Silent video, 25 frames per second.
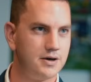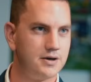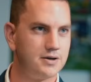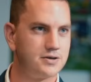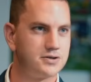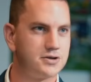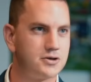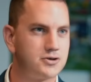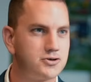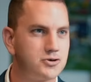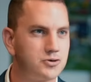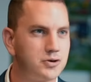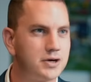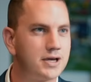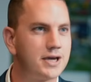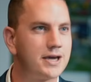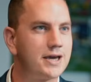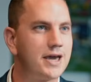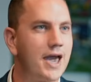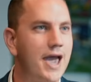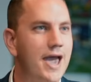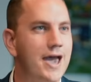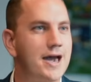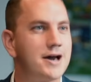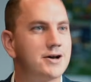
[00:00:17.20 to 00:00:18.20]
So
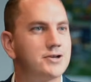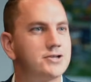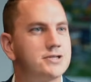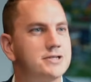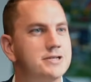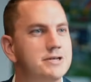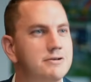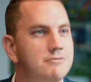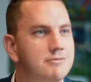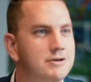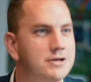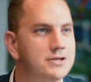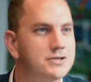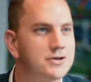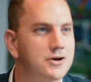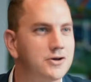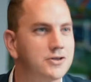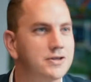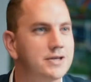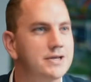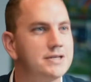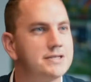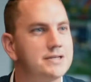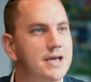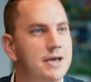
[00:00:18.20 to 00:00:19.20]
joining our series on
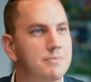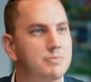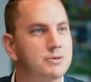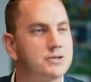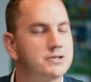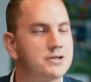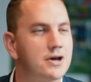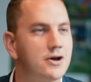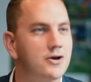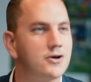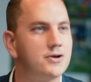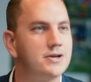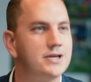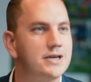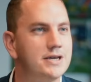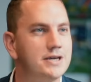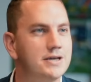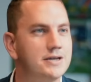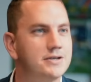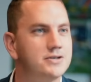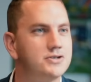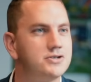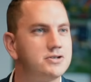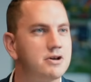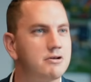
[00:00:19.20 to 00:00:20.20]
this episode
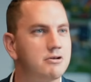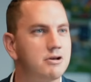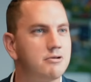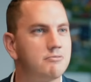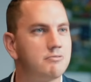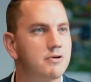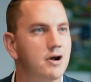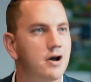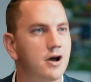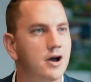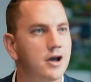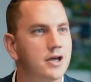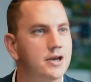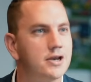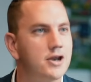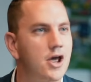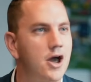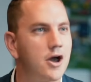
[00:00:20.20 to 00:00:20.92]
is Gerry Ryan